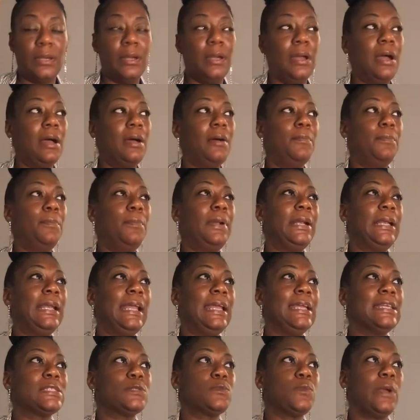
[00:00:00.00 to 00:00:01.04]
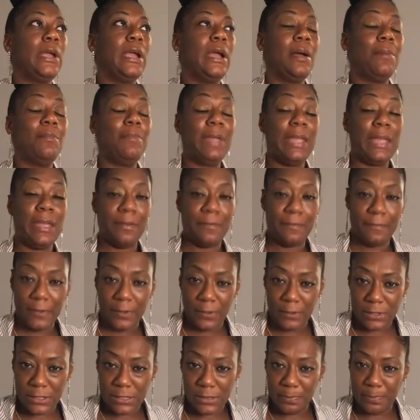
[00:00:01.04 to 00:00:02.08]
a place where a man
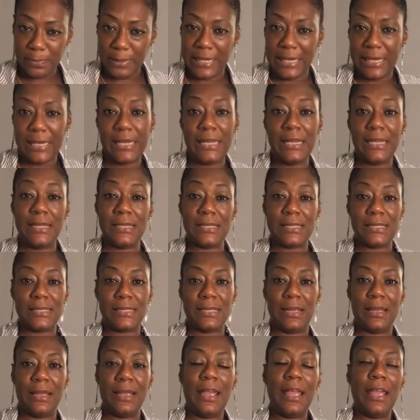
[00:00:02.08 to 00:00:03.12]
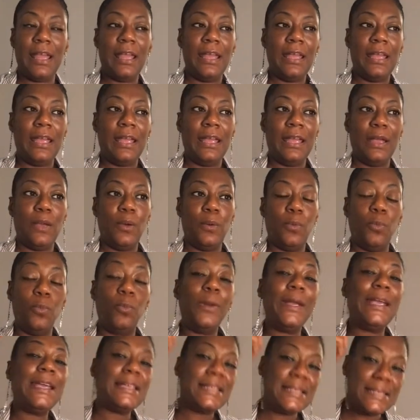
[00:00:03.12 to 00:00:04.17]
feels peace.
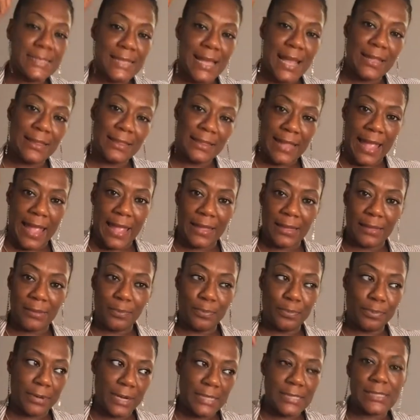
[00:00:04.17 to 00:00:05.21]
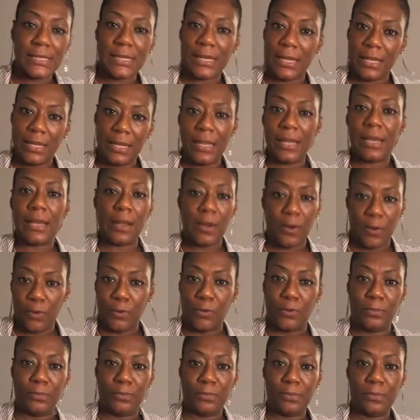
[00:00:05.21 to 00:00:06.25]
We set that precedent in the
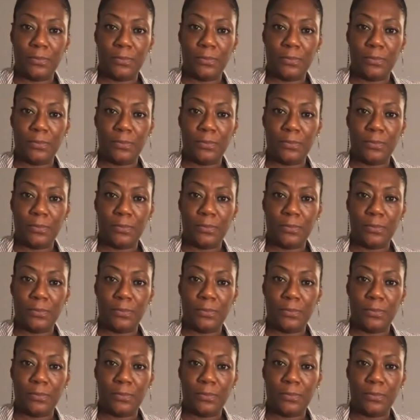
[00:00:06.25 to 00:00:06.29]
home.